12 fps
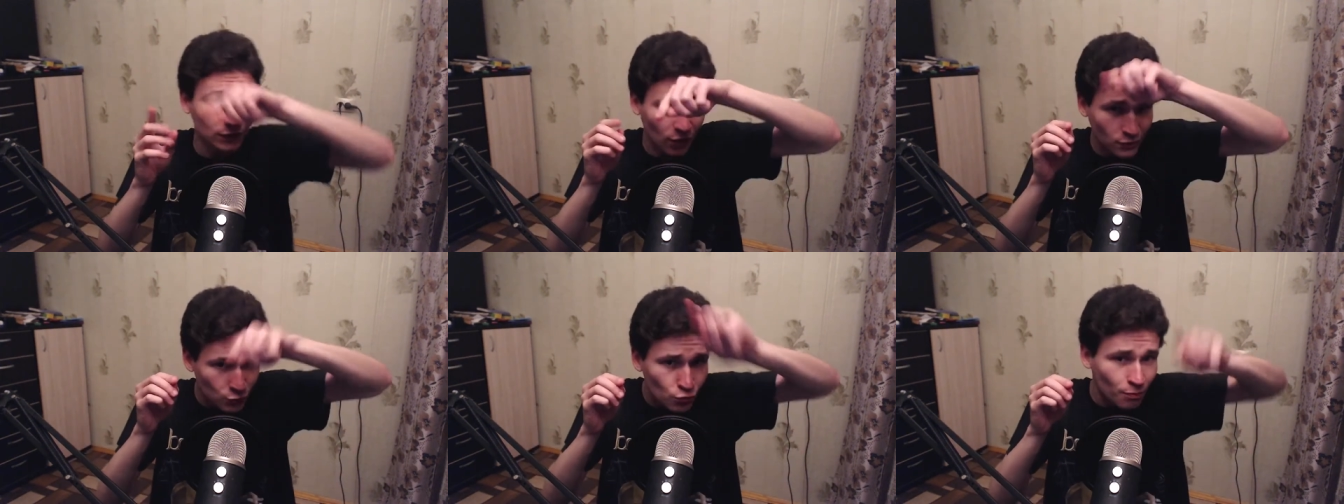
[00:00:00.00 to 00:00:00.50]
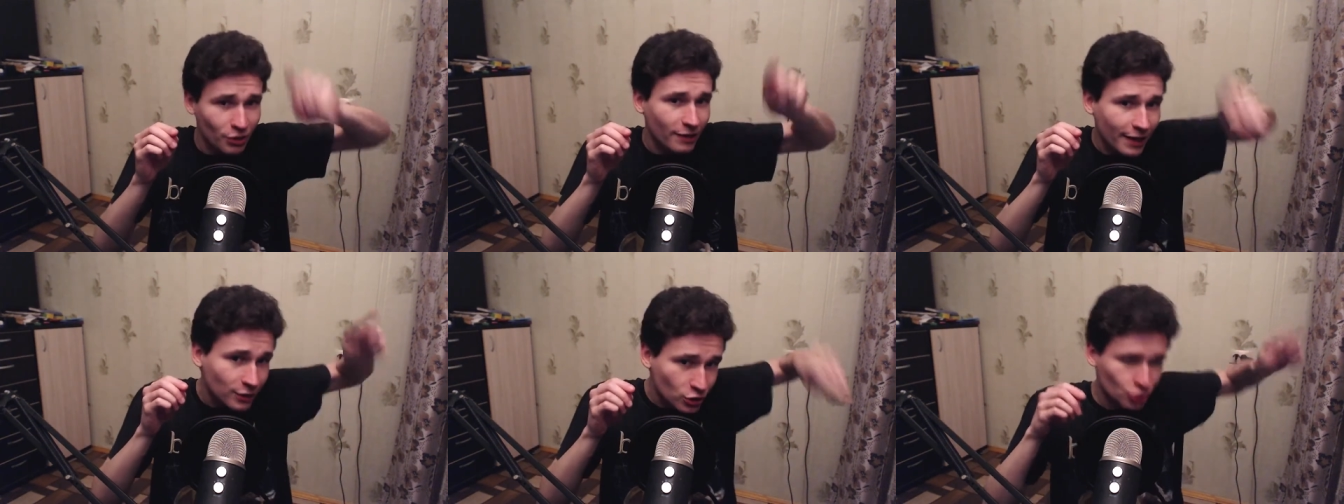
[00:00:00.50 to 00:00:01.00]
not super
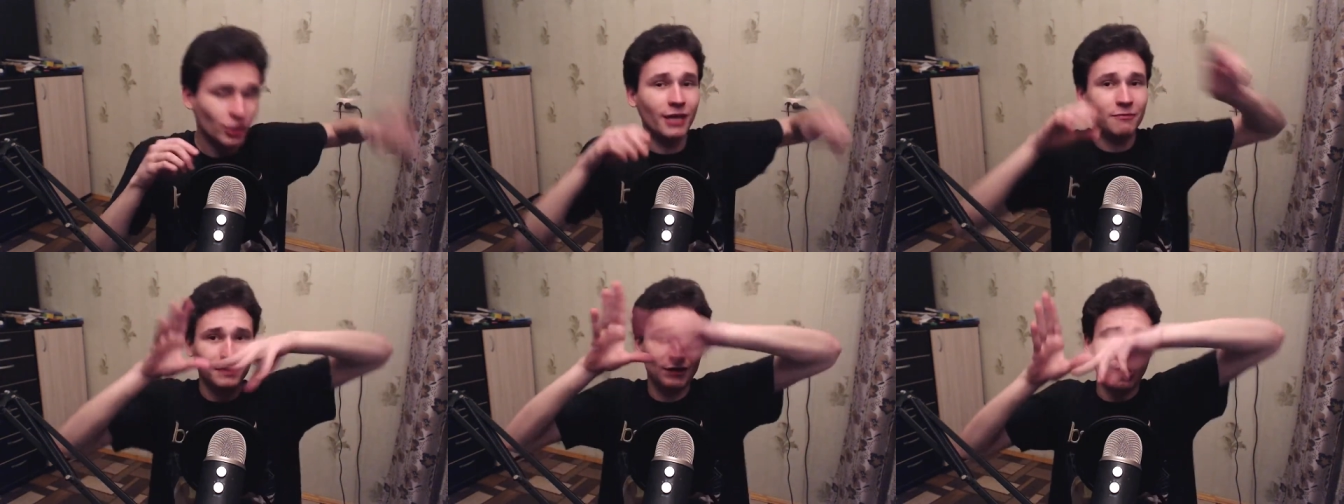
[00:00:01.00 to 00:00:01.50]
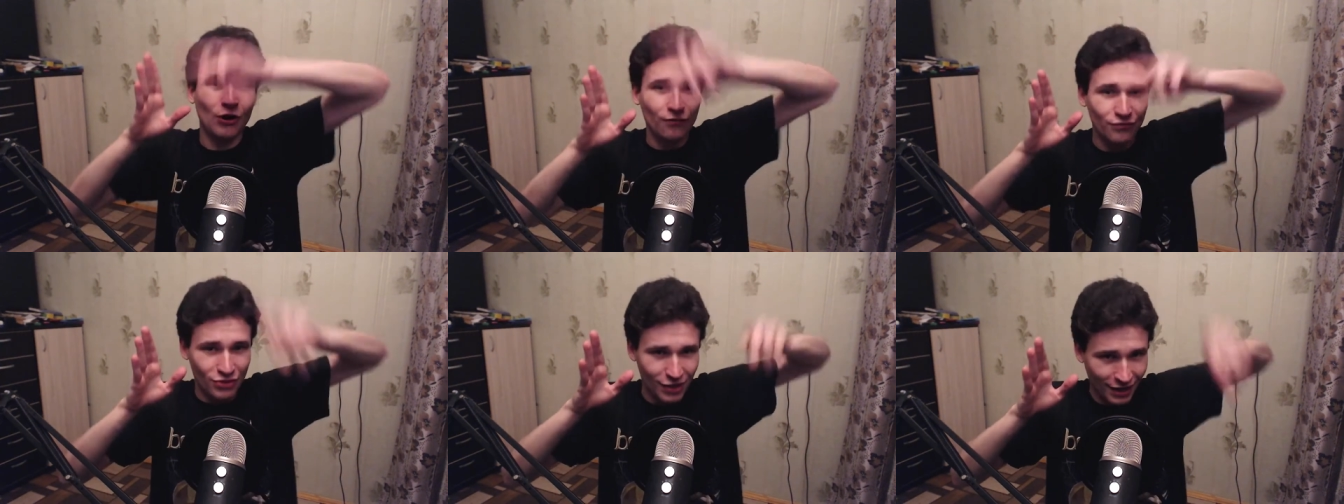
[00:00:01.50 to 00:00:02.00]
like shaped
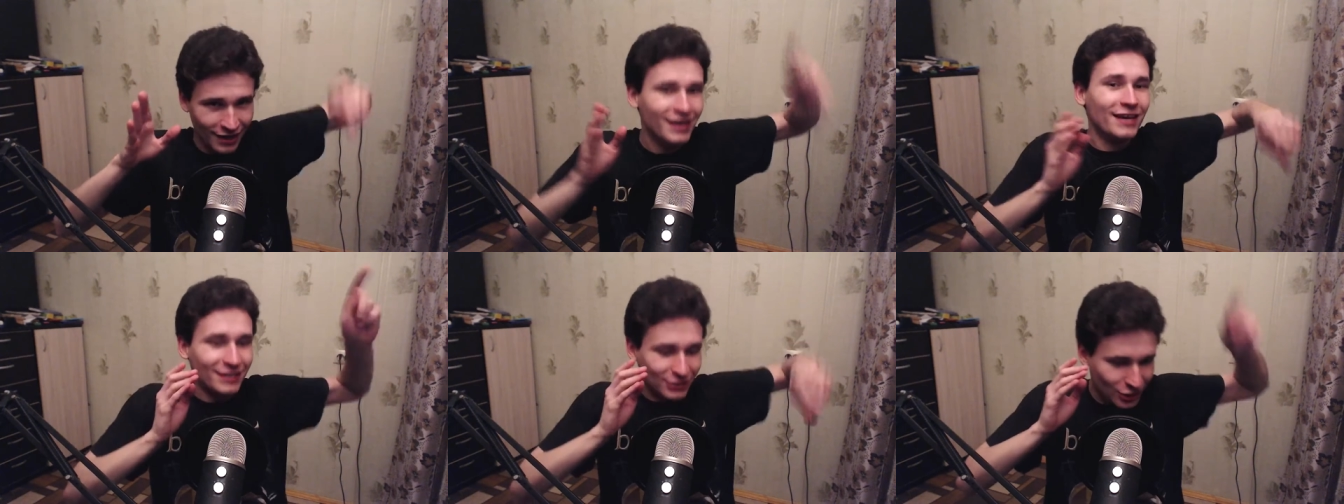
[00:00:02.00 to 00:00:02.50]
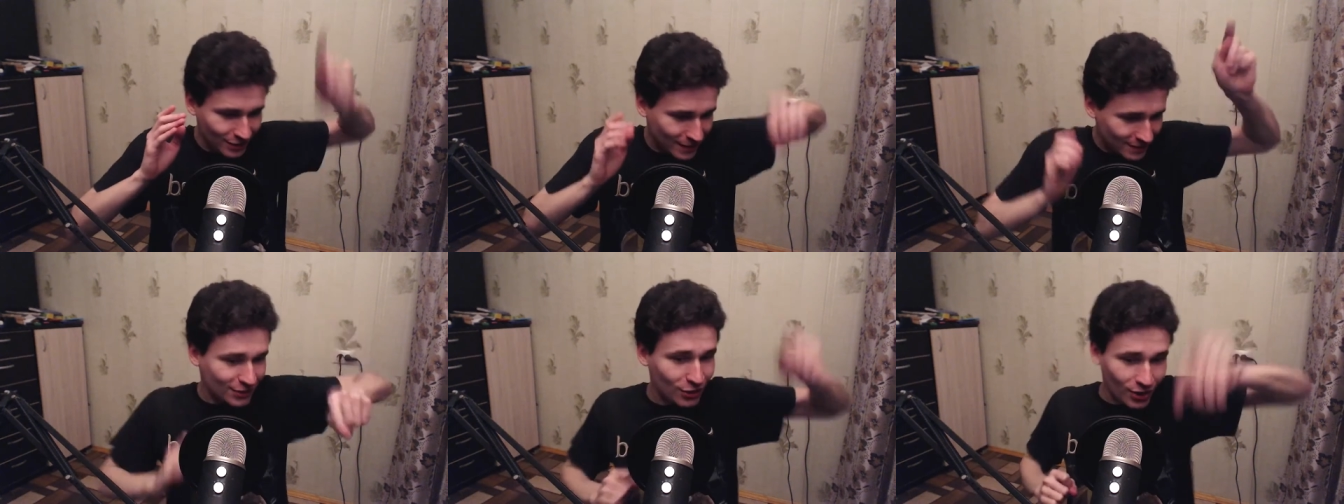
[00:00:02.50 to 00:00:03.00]
of the
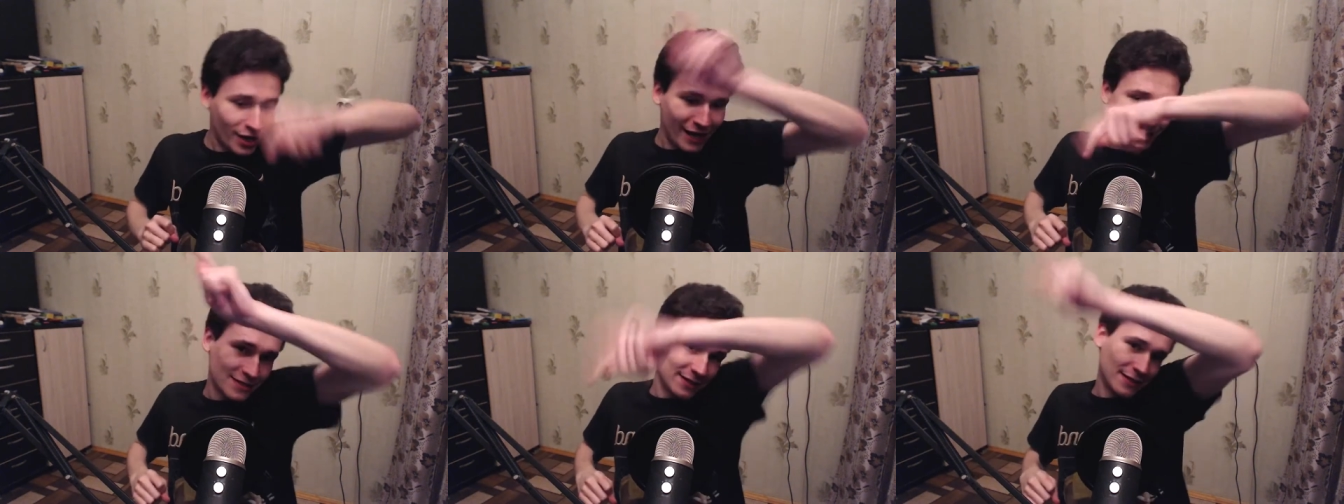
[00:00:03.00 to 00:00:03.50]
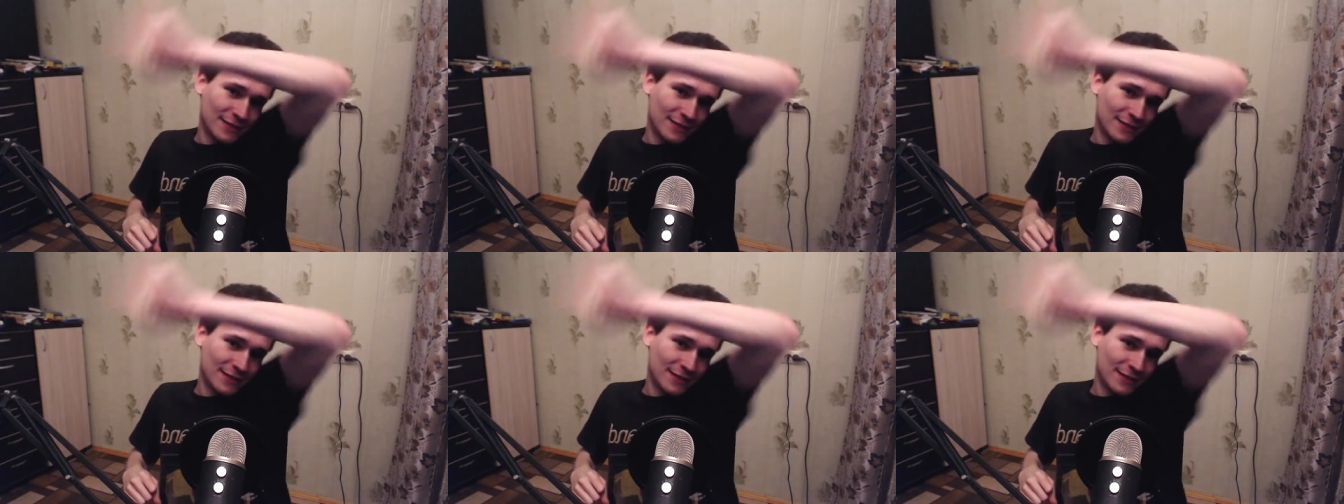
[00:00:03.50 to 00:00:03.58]
Jesus Christ, it is